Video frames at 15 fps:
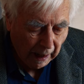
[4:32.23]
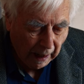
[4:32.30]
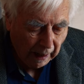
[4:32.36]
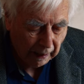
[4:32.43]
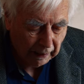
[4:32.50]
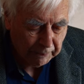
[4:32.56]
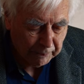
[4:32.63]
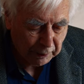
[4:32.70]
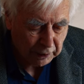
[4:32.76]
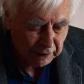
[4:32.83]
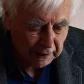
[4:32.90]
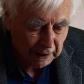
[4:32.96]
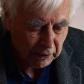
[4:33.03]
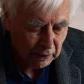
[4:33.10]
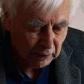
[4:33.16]
a
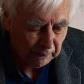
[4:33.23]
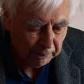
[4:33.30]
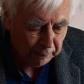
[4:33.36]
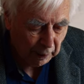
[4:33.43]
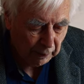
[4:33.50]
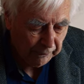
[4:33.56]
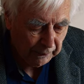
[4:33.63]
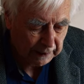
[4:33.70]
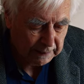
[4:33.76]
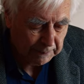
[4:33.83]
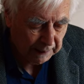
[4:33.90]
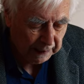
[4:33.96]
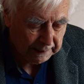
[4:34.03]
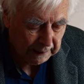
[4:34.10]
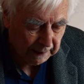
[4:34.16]
procession of prophets
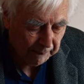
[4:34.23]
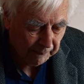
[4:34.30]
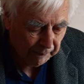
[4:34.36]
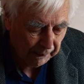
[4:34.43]
met him.